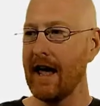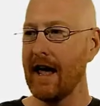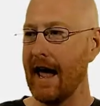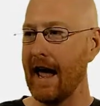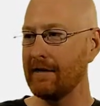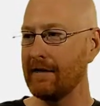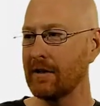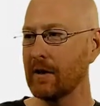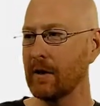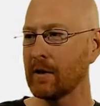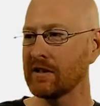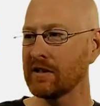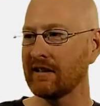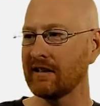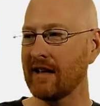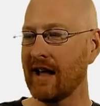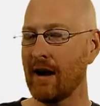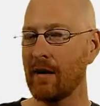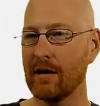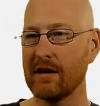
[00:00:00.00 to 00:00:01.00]
And those
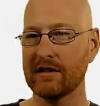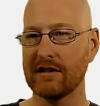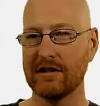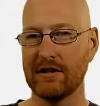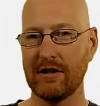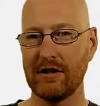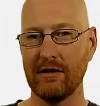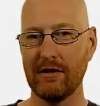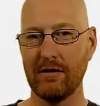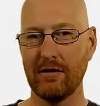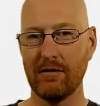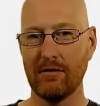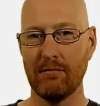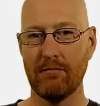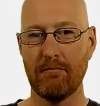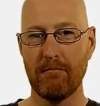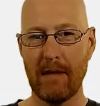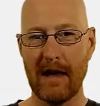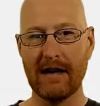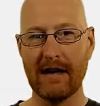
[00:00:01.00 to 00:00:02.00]
allow us to
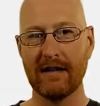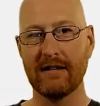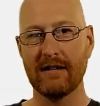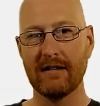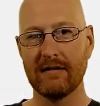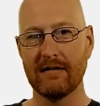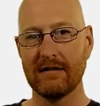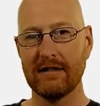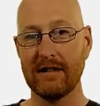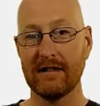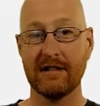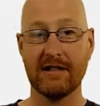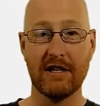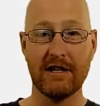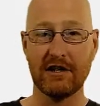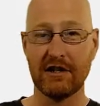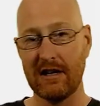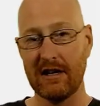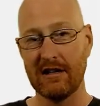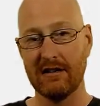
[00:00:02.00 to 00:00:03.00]
make
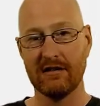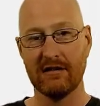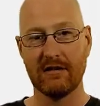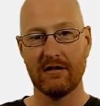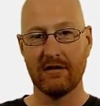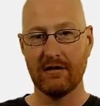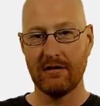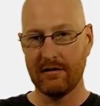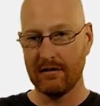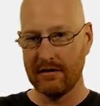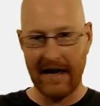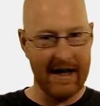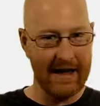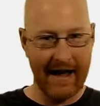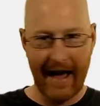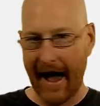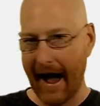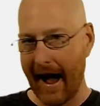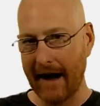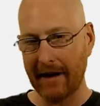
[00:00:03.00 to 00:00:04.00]
decisions take
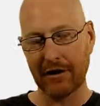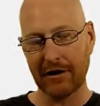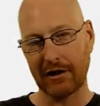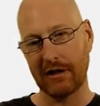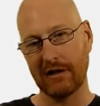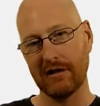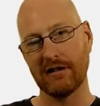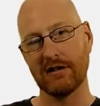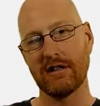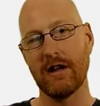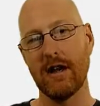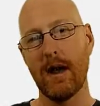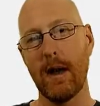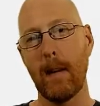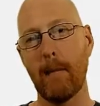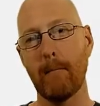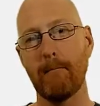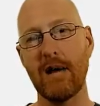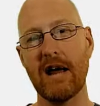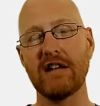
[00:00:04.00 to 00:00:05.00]
actions
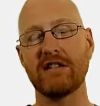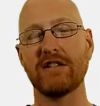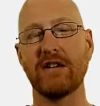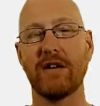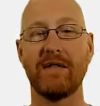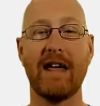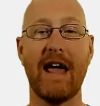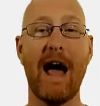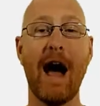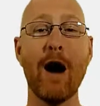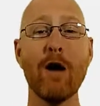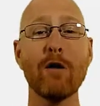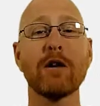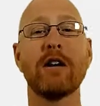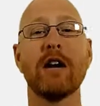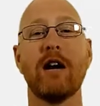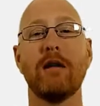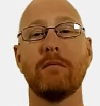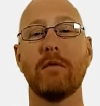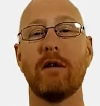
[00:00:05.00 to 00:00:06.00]
based on the
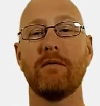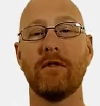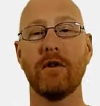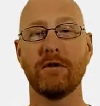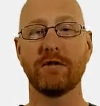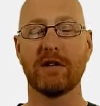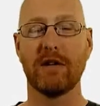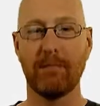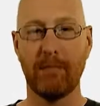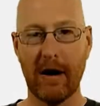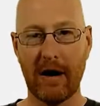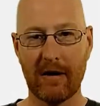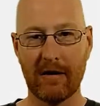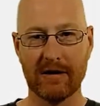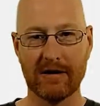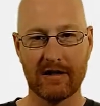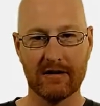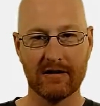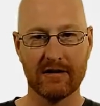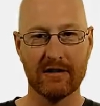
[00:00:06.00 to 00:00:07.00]
outcome of those
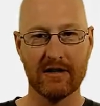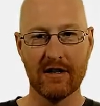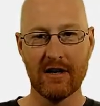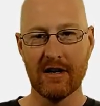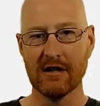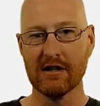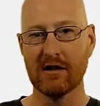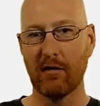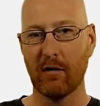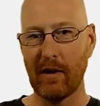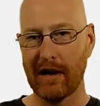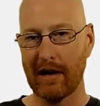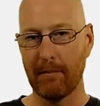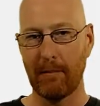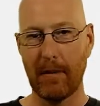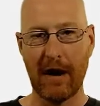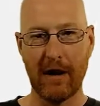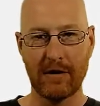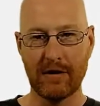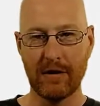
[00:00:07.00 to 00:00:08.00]
comparisons. So if we
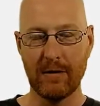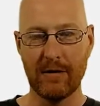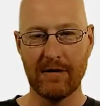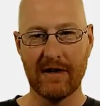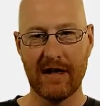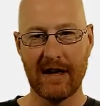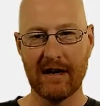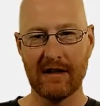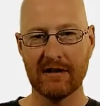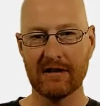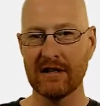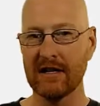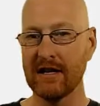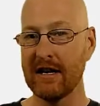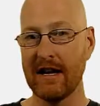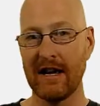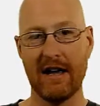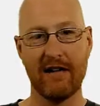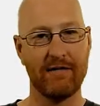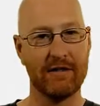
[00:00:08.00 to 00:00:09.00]
compare two things,
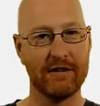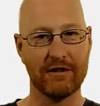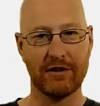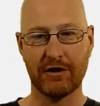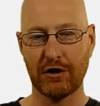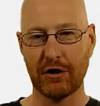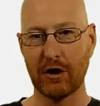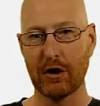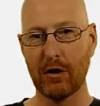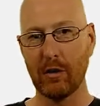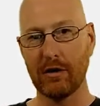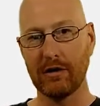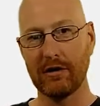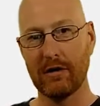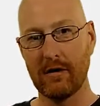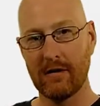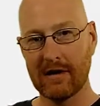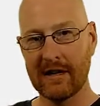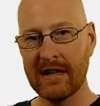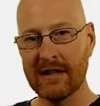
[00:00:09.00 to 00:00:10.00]
if it's true, we'll
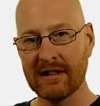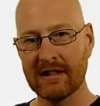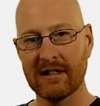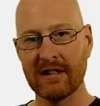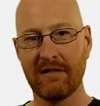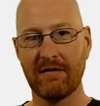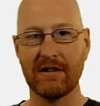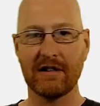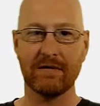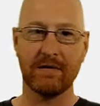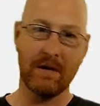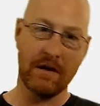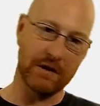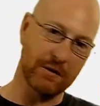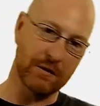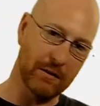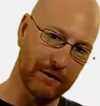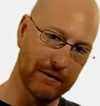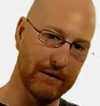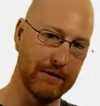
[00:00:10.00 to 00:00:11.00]
do this. If it's
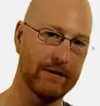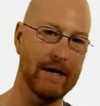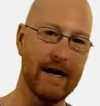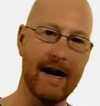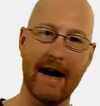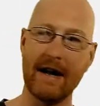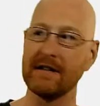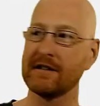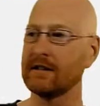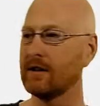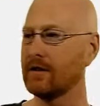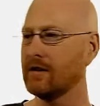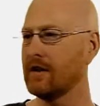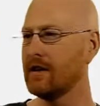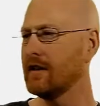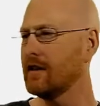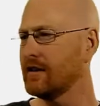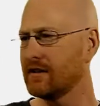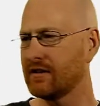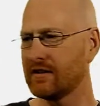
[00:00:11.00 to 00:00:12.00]
false, we'll do that. So
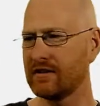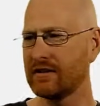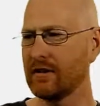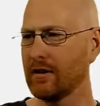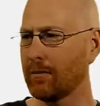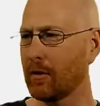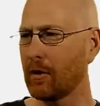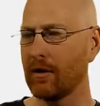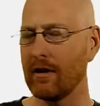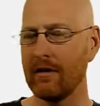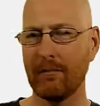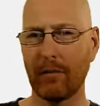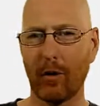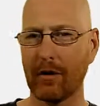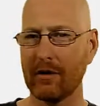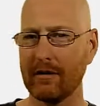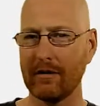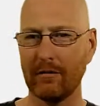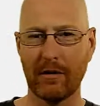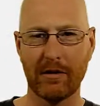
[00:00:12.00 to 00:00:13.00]
super
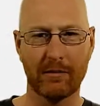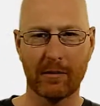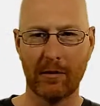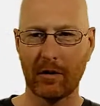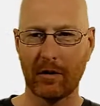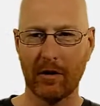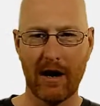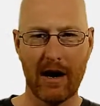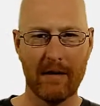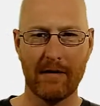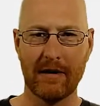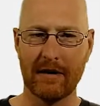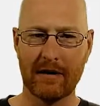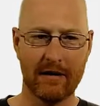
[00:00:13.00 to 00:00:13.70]
important with programming.